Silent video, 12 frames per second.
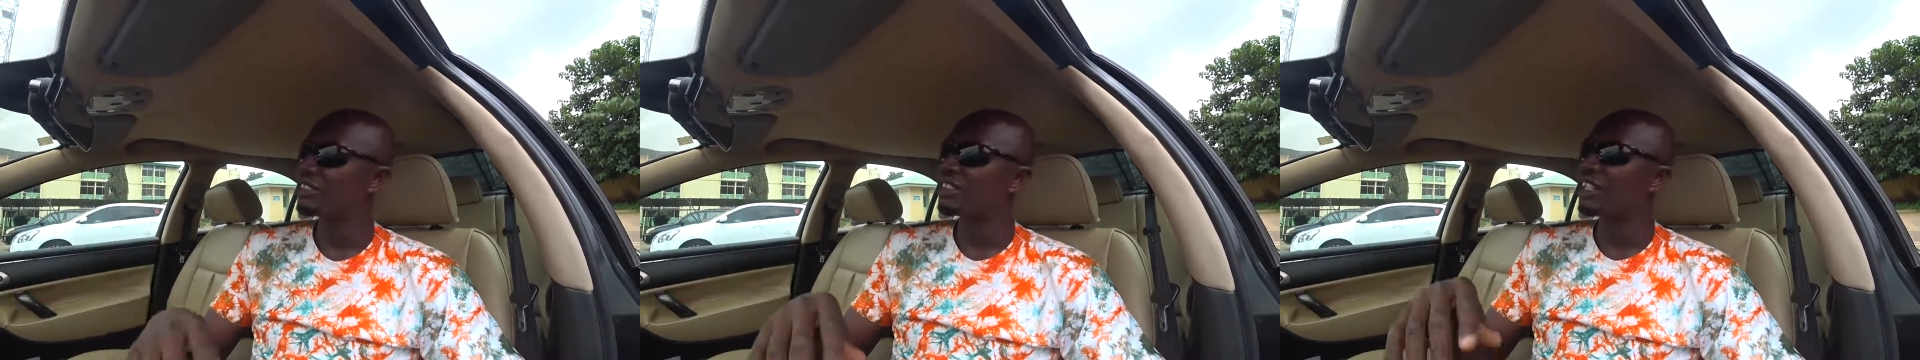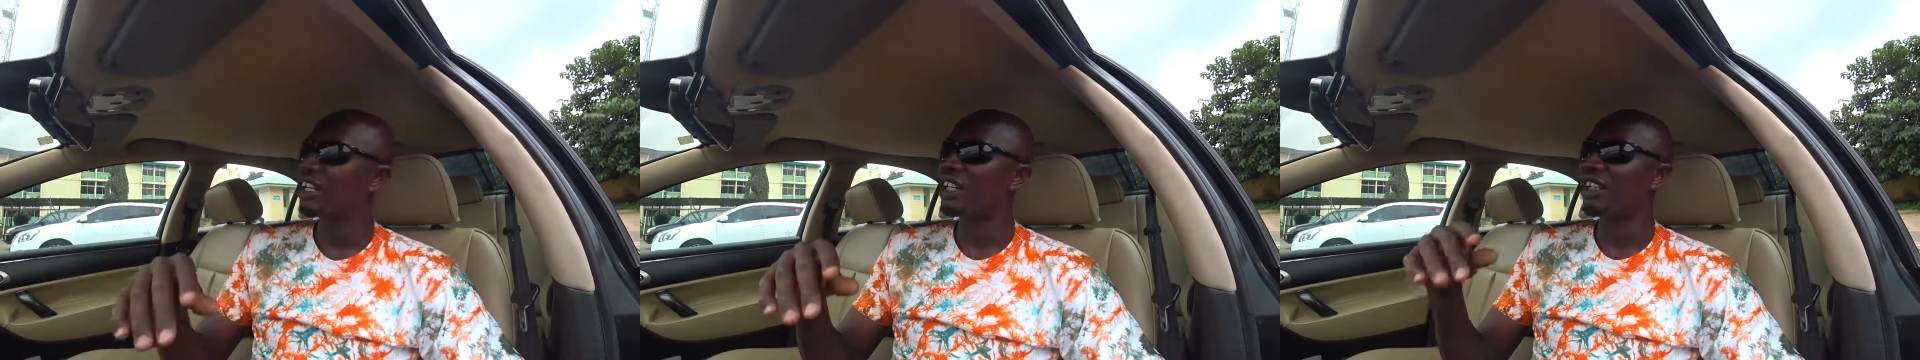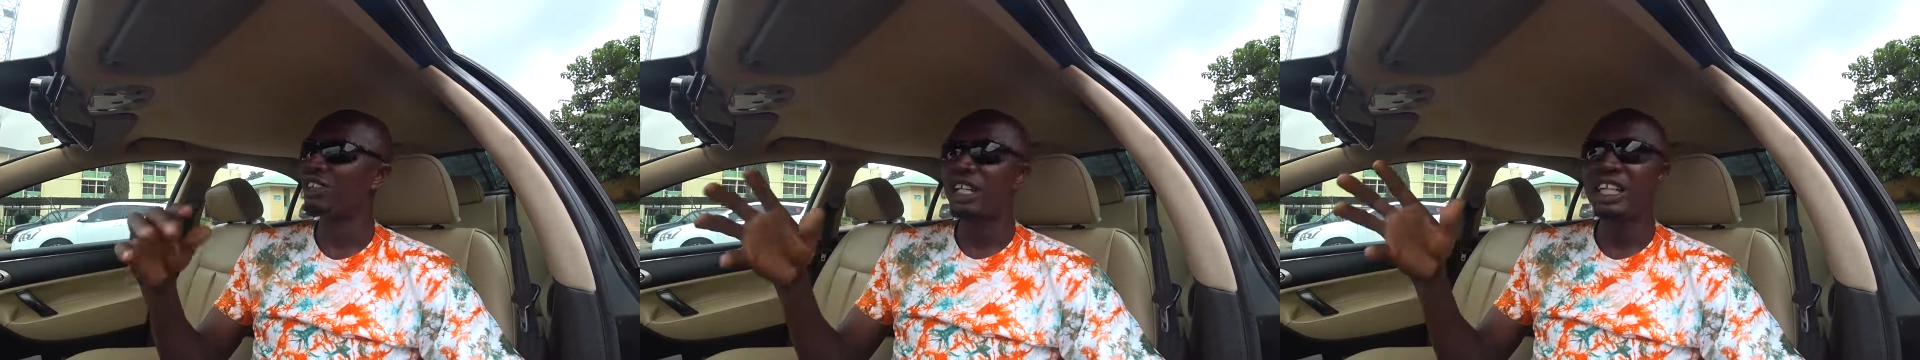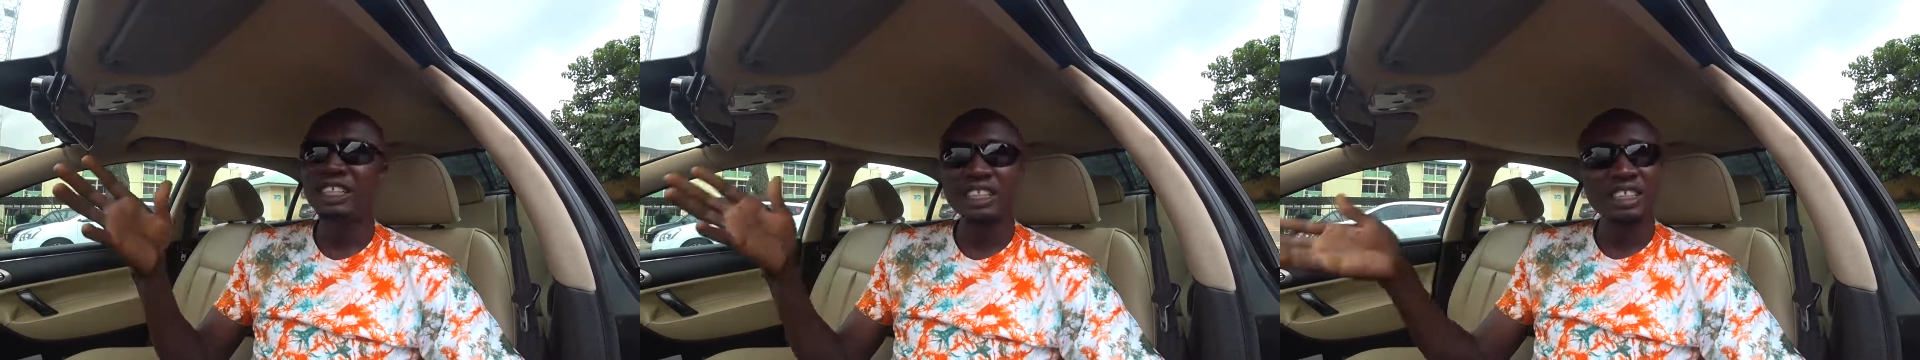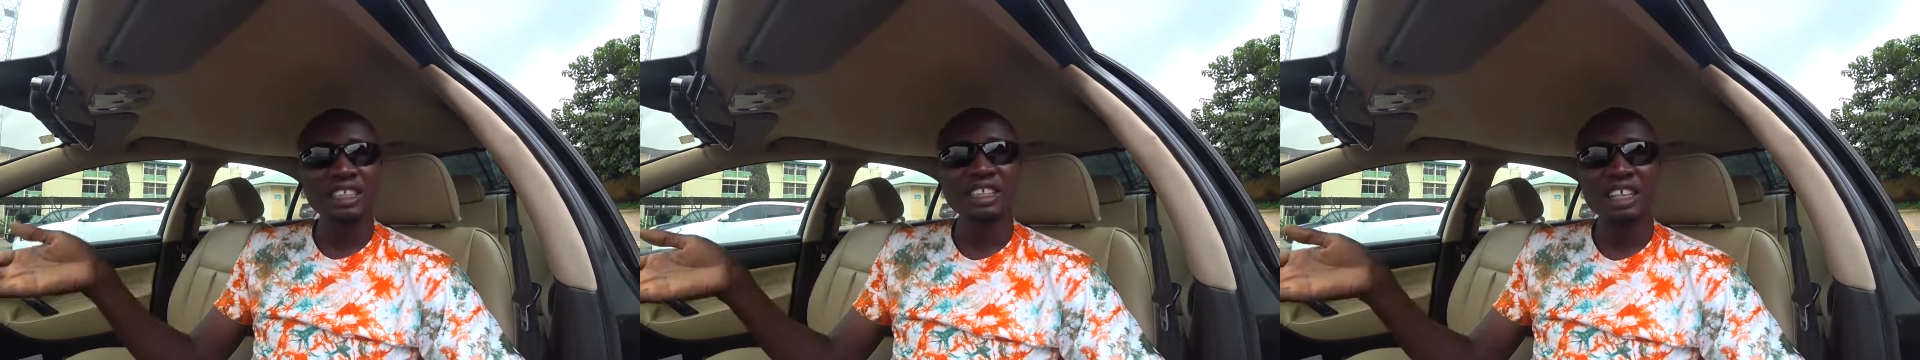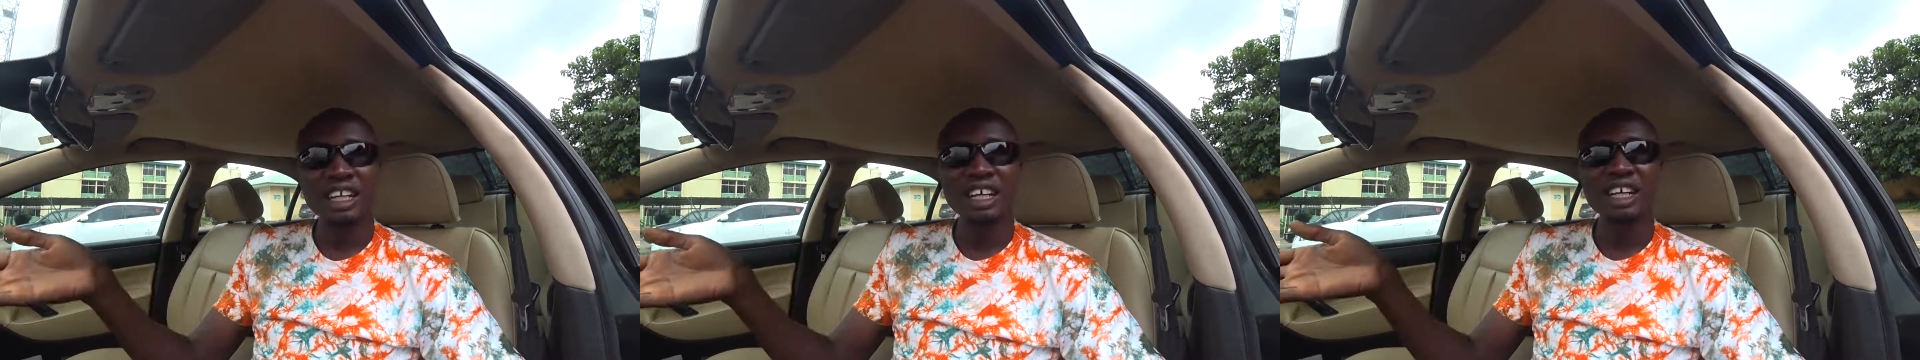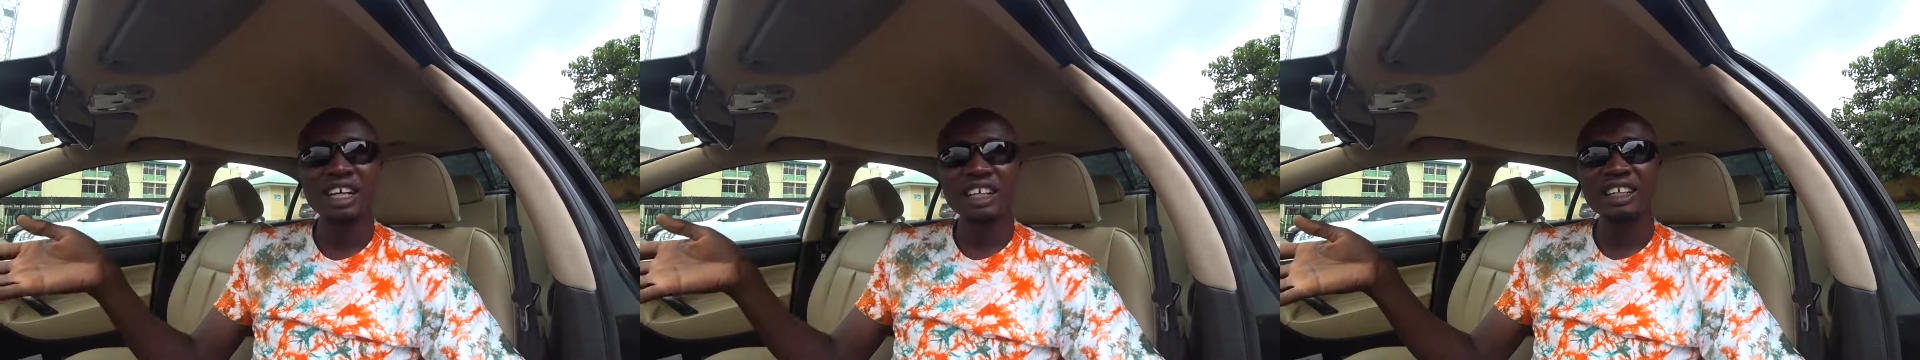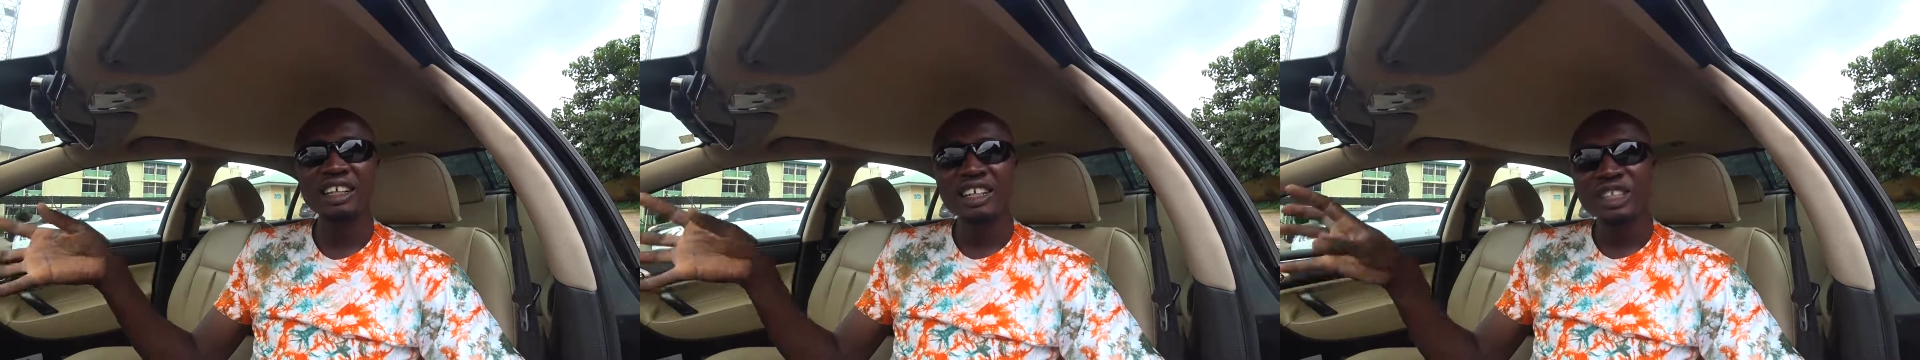already
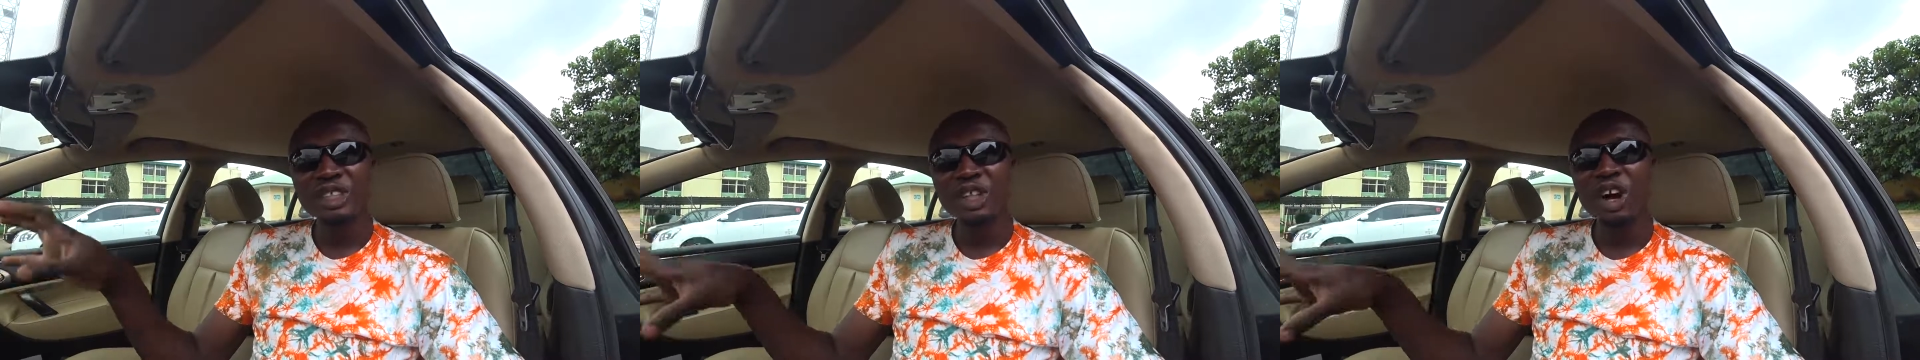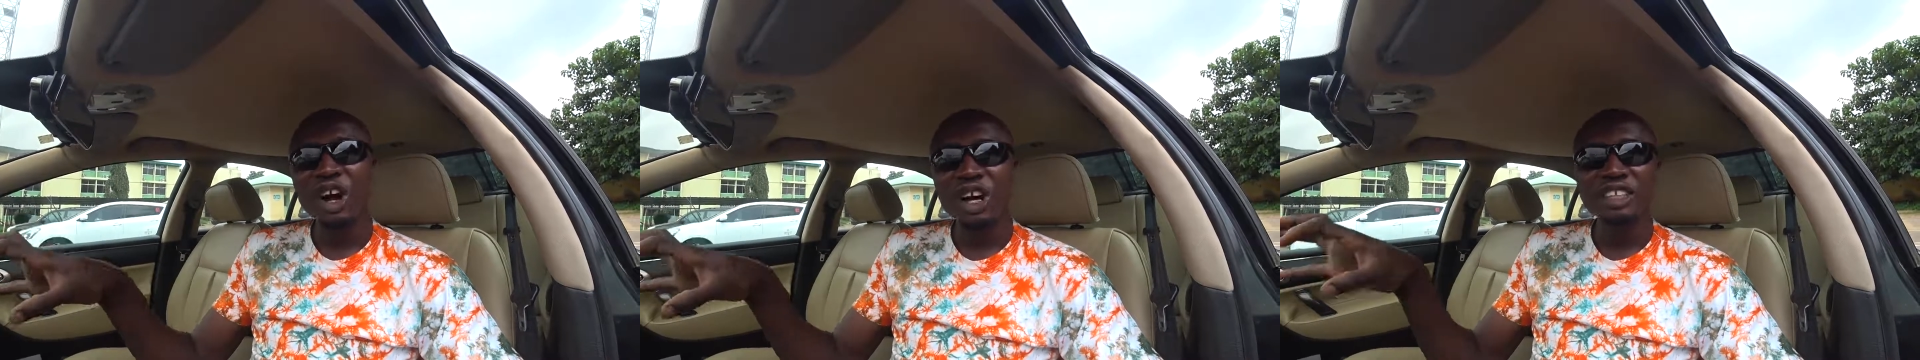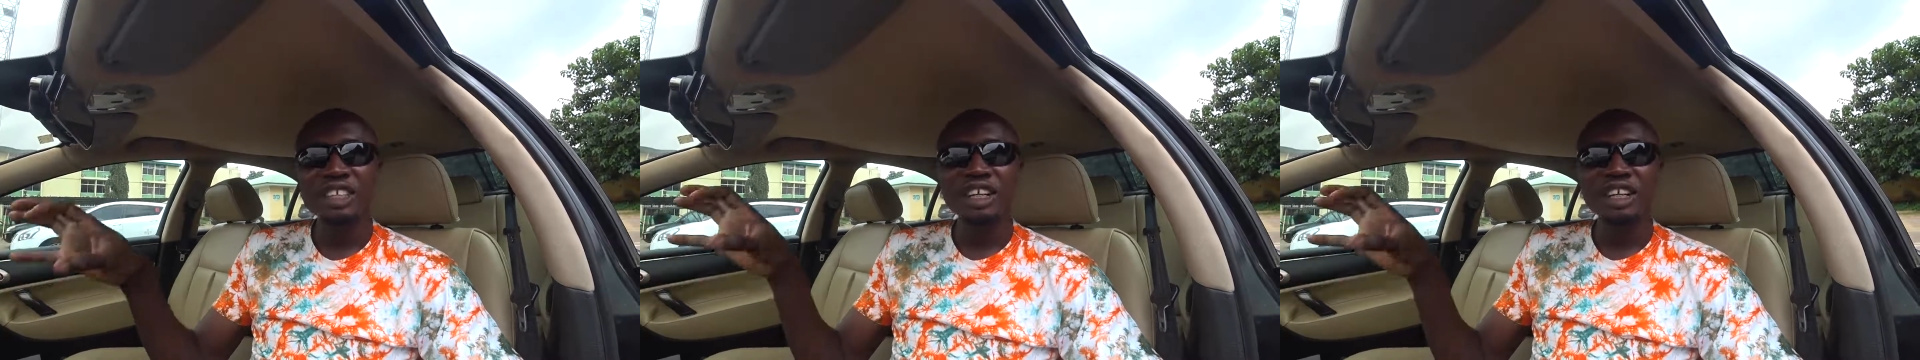stored